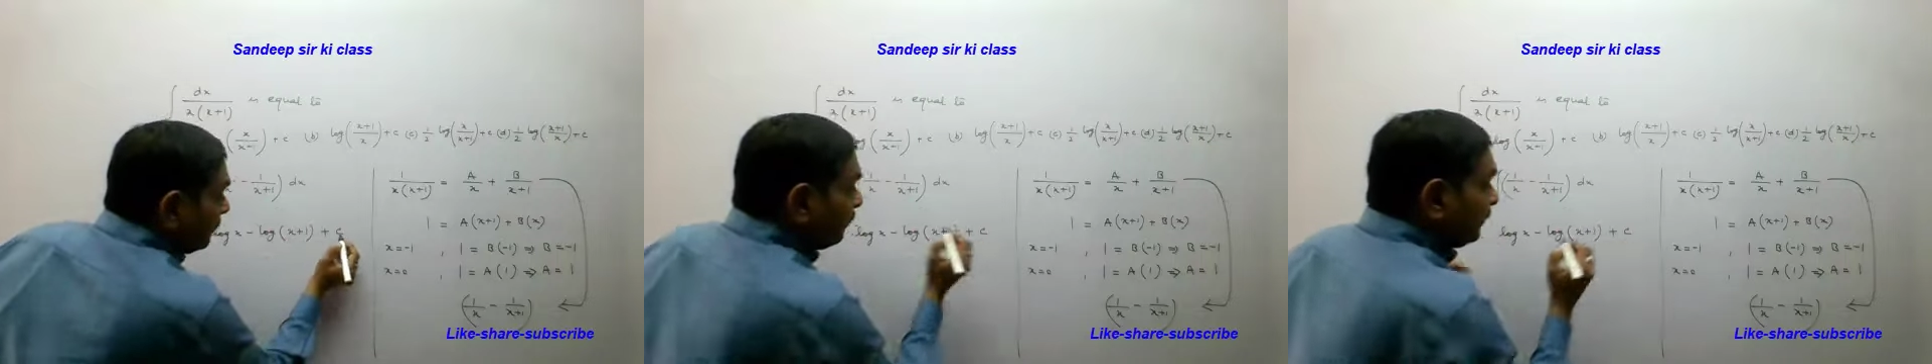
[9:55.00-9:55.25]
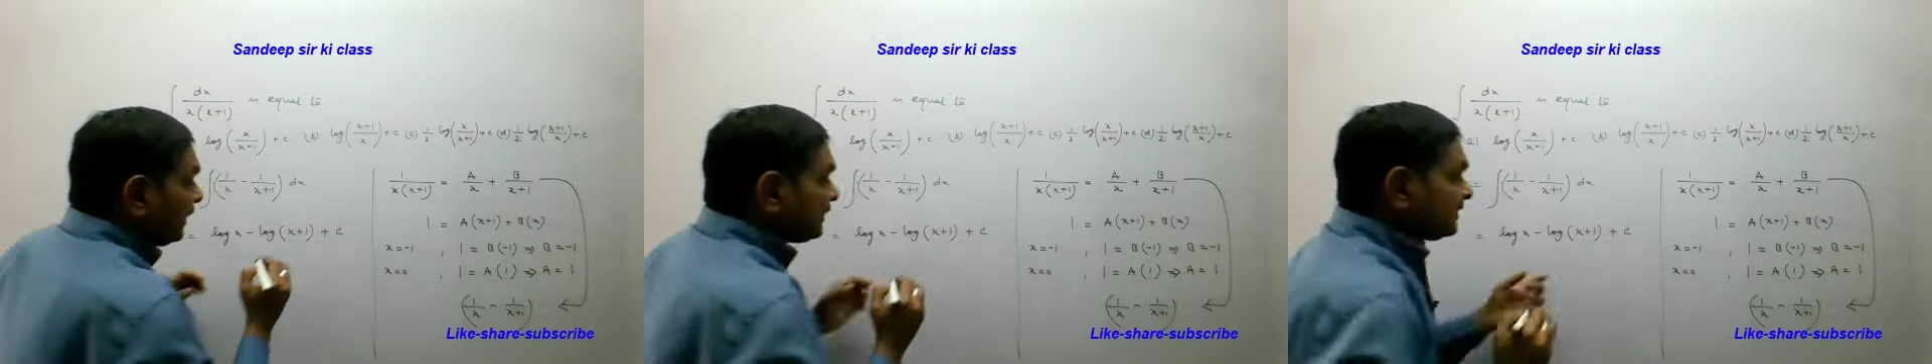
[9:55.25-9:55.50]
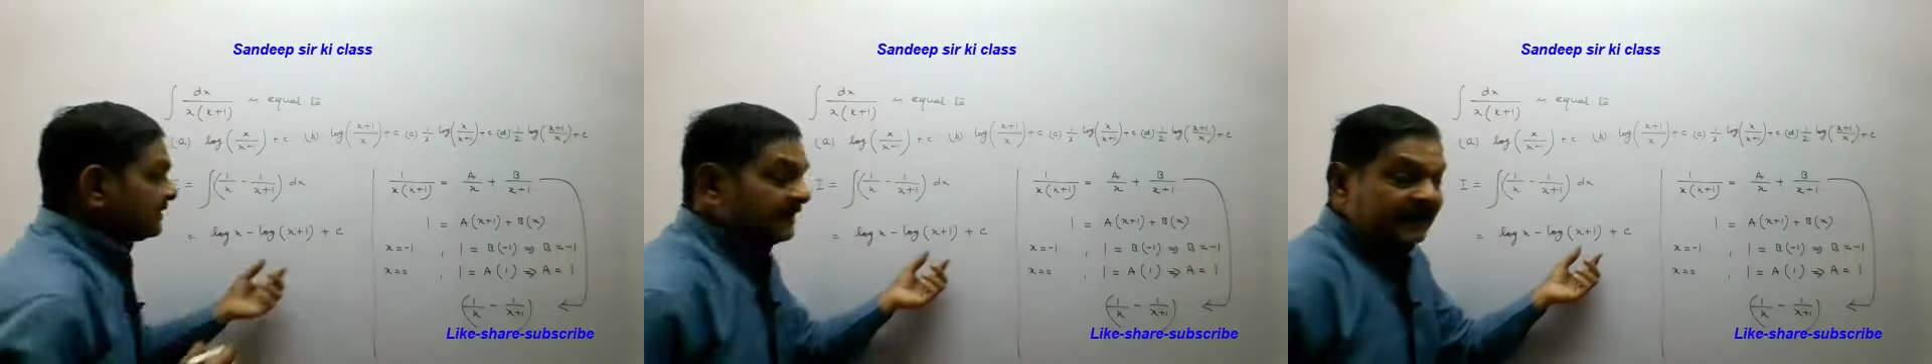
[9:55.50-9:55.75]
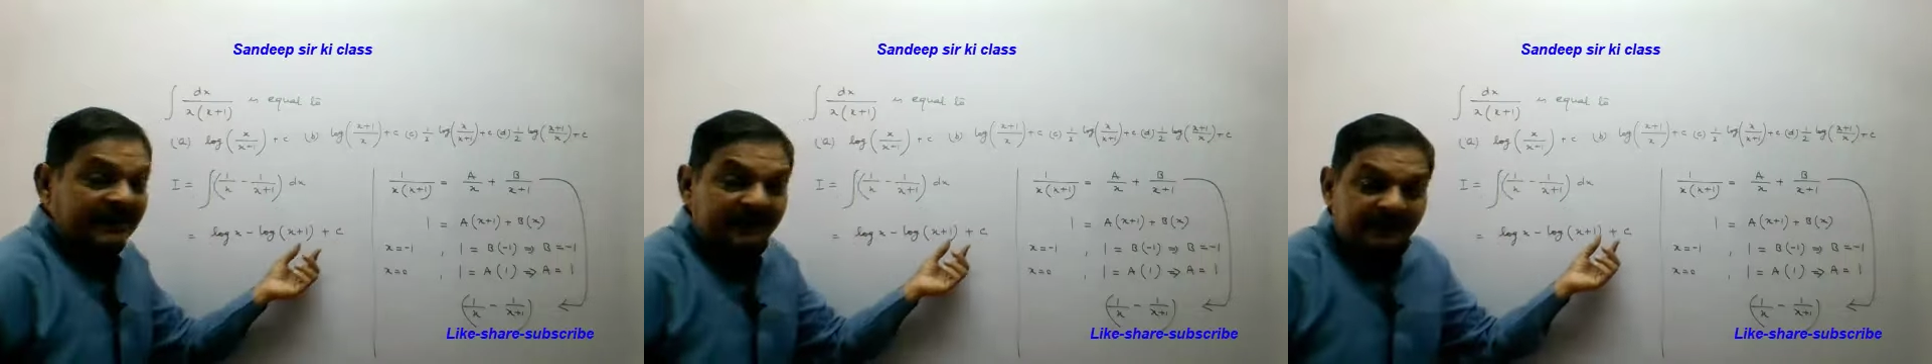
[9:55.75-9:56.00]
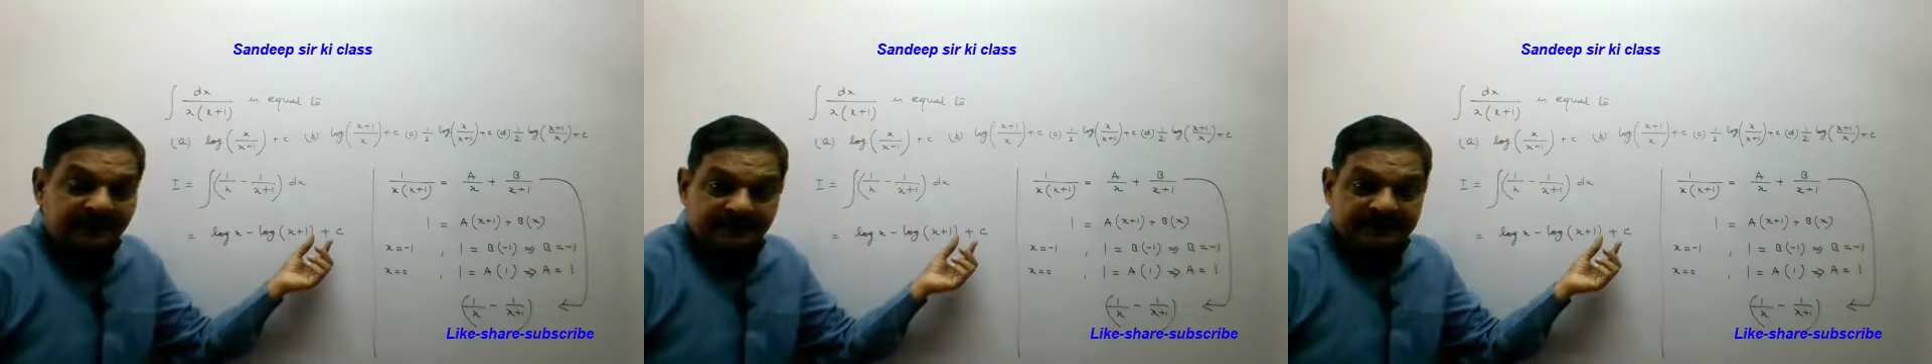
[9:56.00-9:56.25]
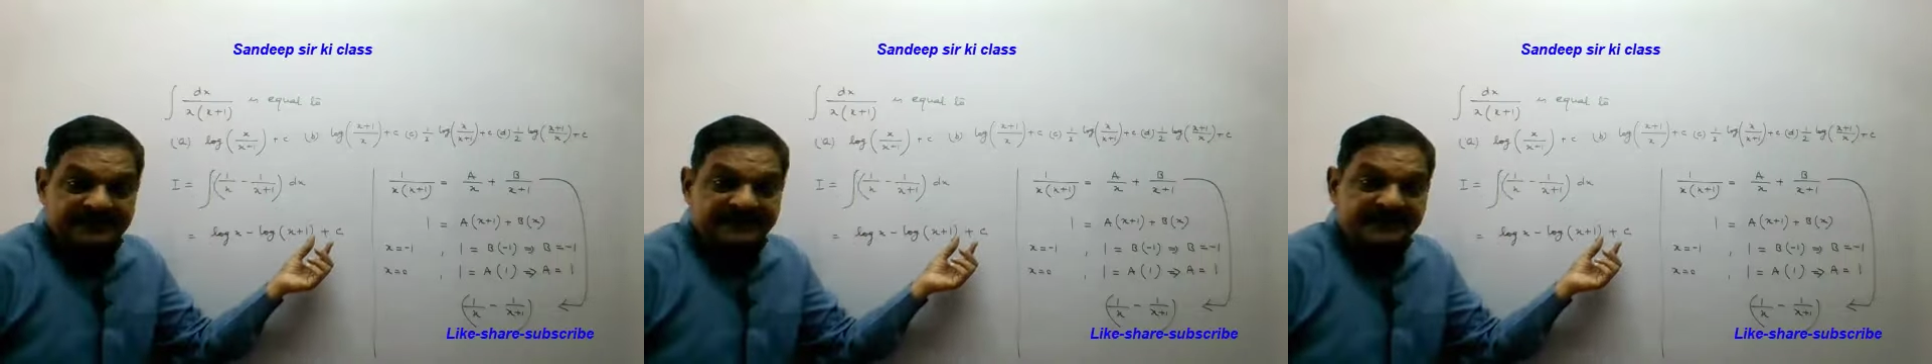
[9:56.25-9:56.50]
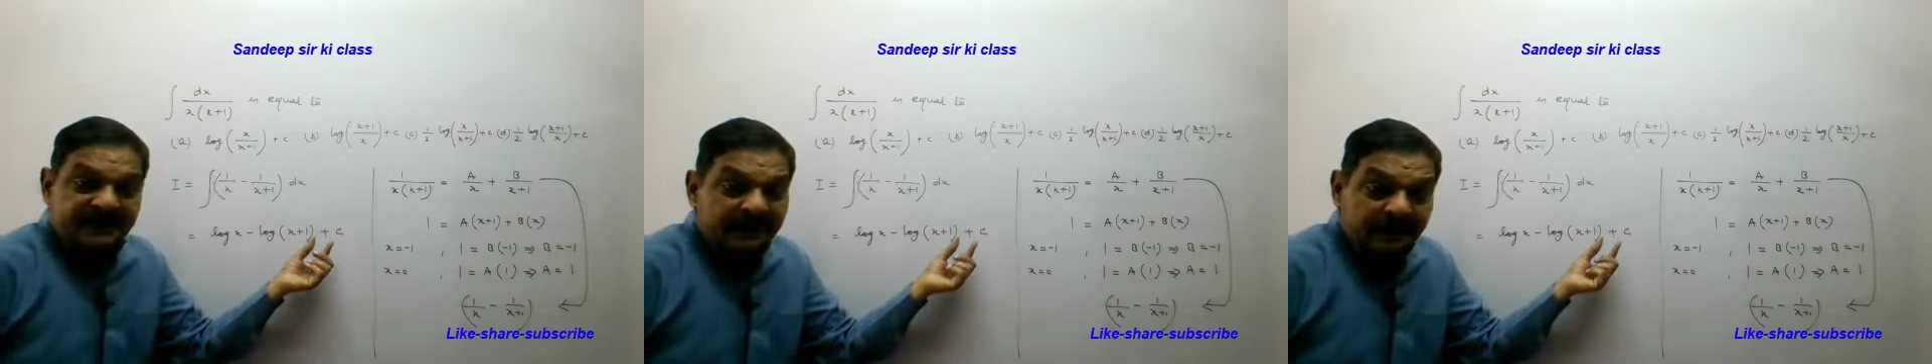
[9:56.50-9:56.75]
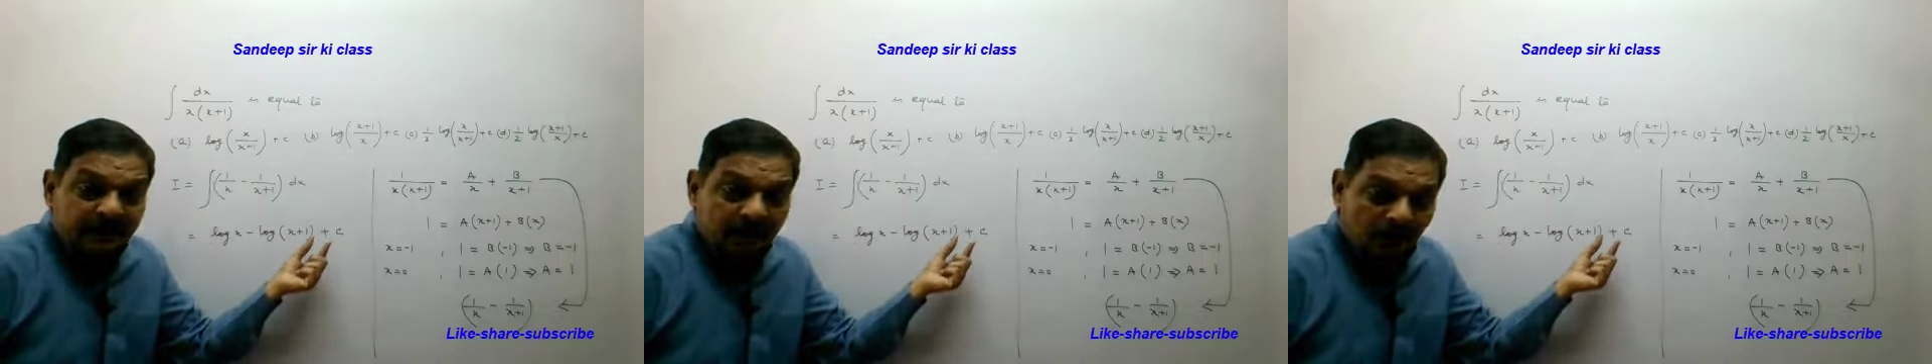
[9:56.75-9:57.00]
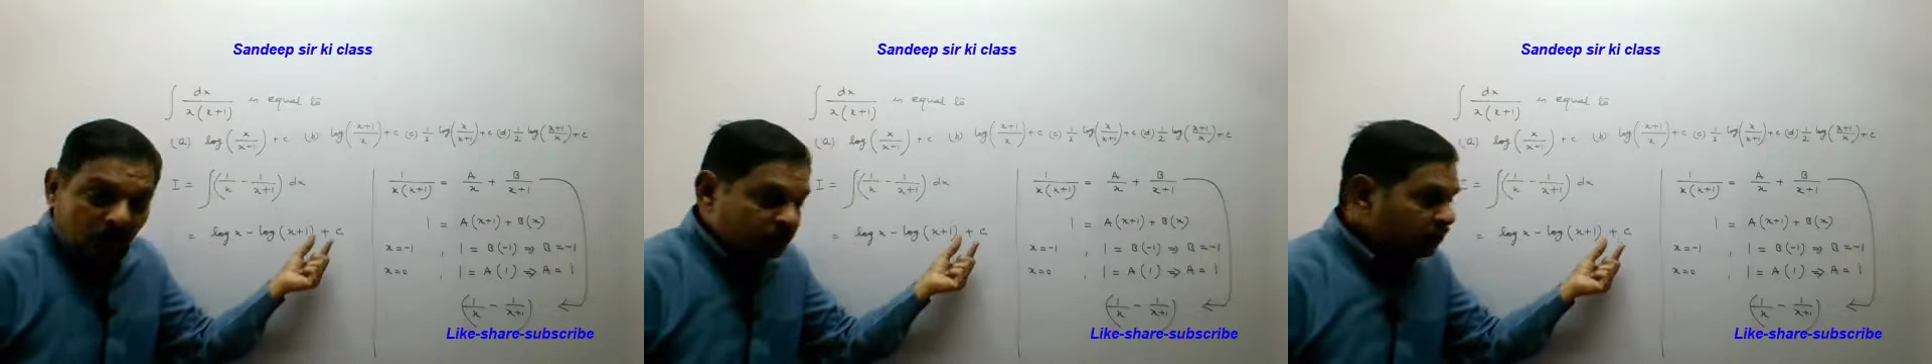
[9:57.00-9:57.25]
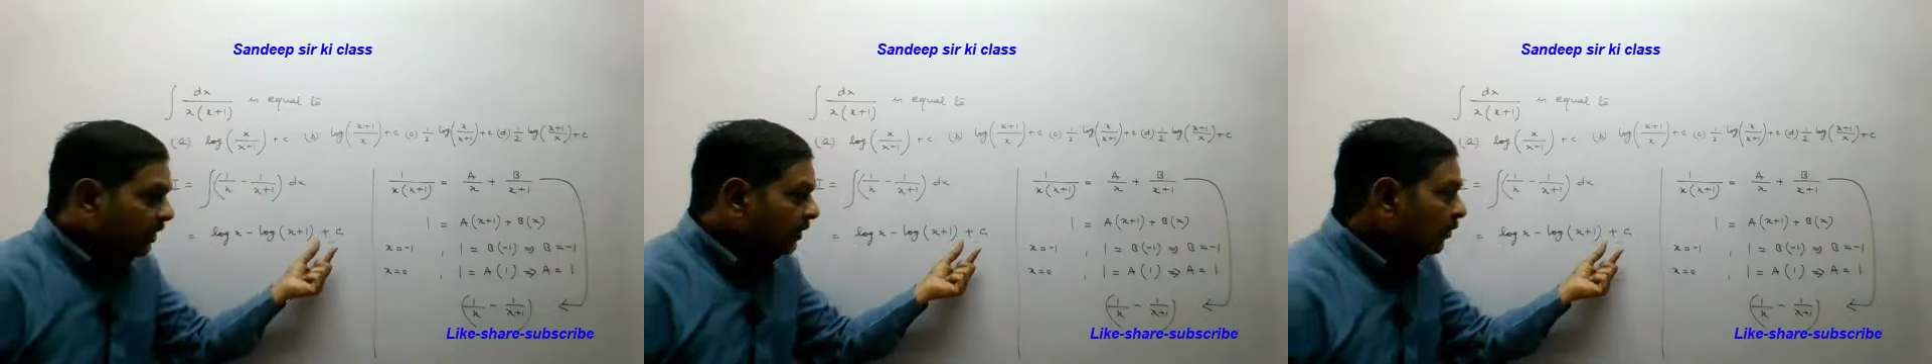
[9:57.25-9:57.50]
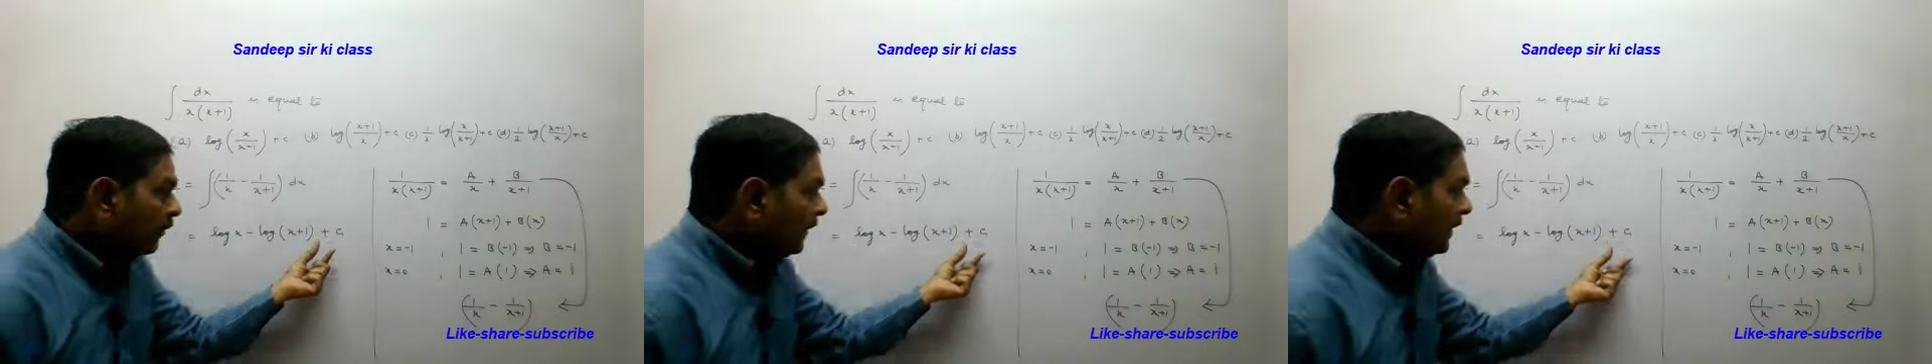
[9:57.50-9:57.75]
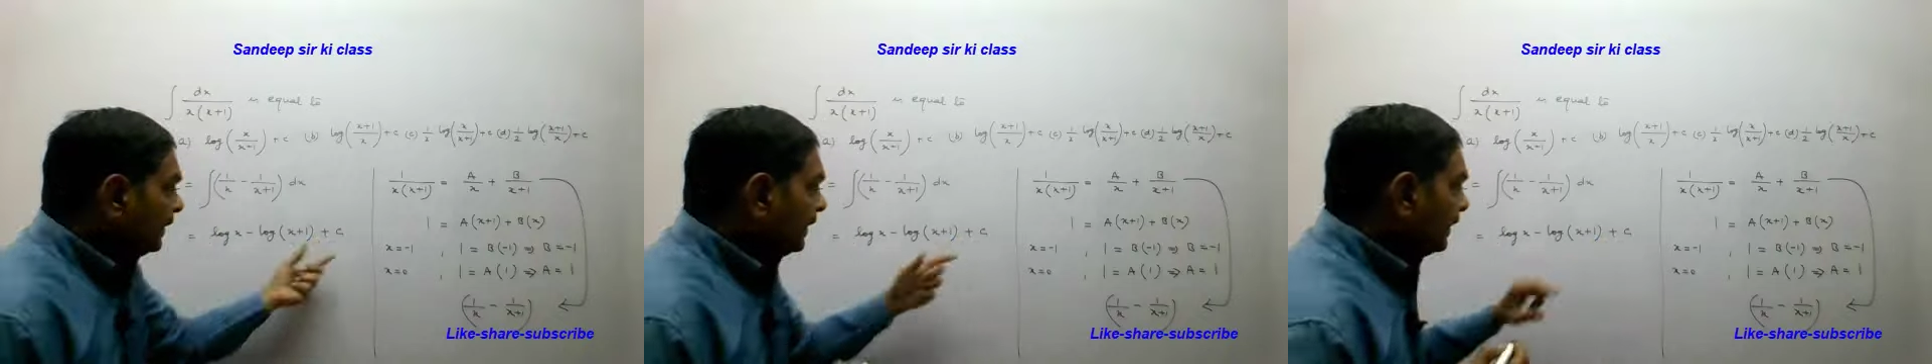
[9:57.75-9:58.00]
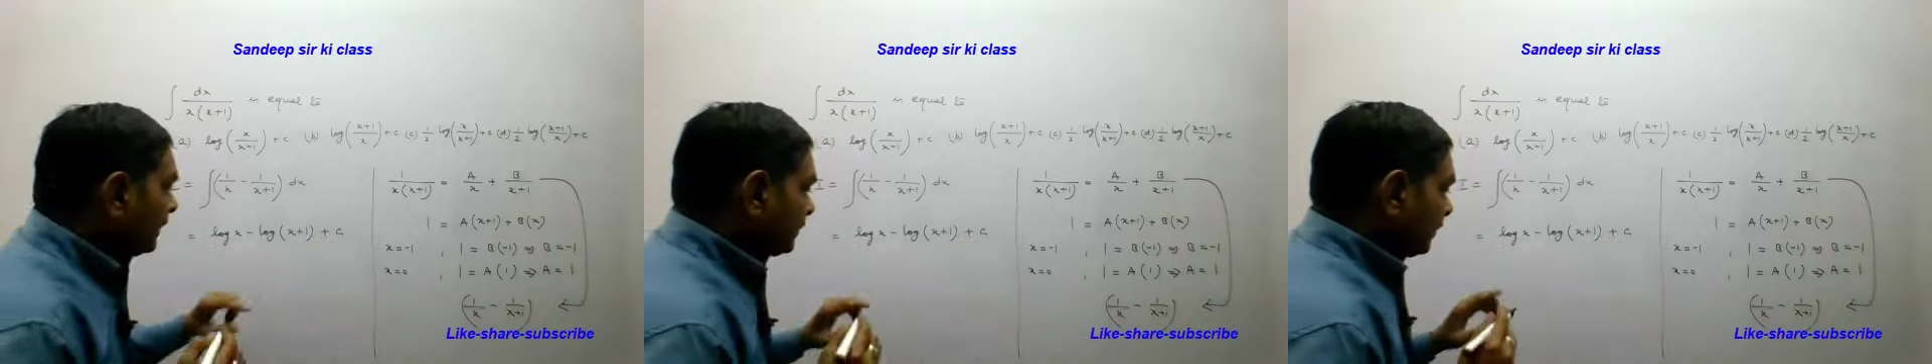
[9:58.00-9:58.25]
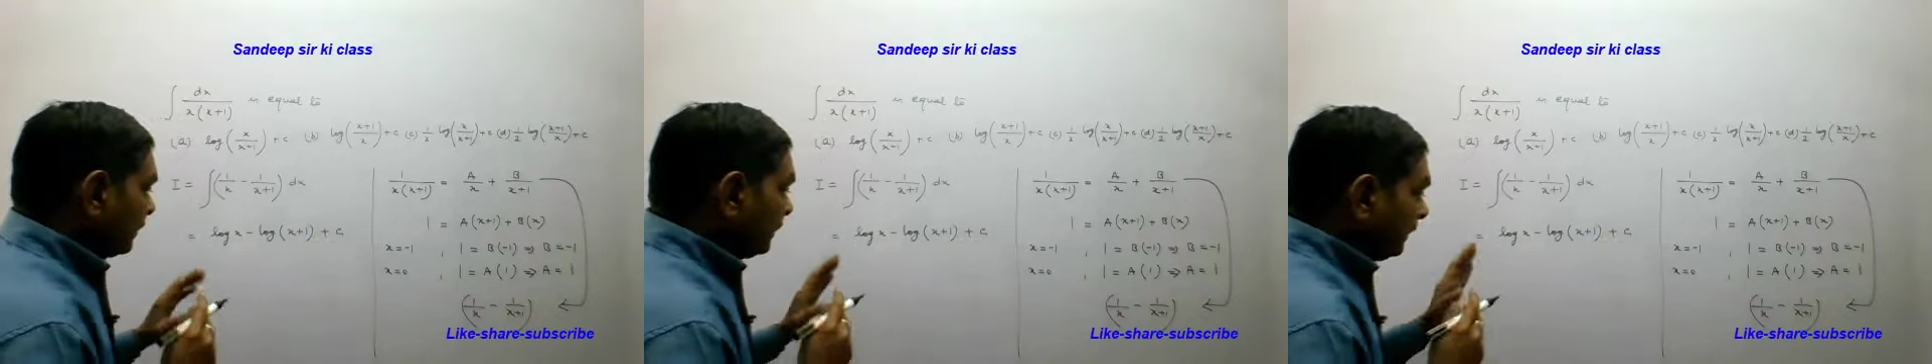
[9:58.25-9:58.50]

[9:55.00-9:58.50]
plus c, which is the constant of integration.